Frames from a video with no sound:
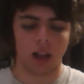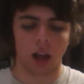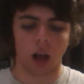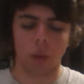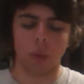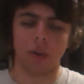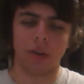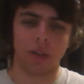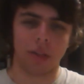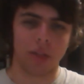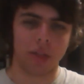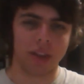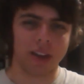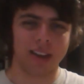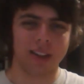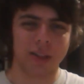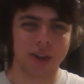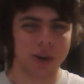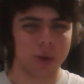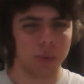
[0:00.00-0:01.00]
would
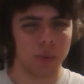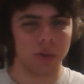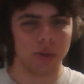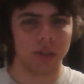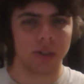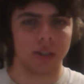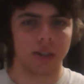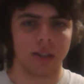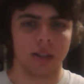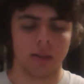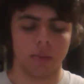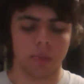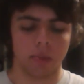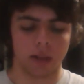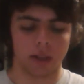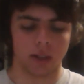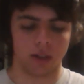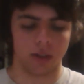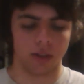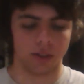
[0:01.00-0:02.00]
think that it would,
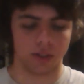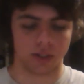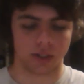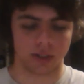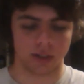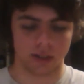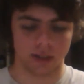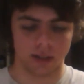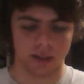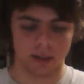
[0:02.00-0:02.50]
because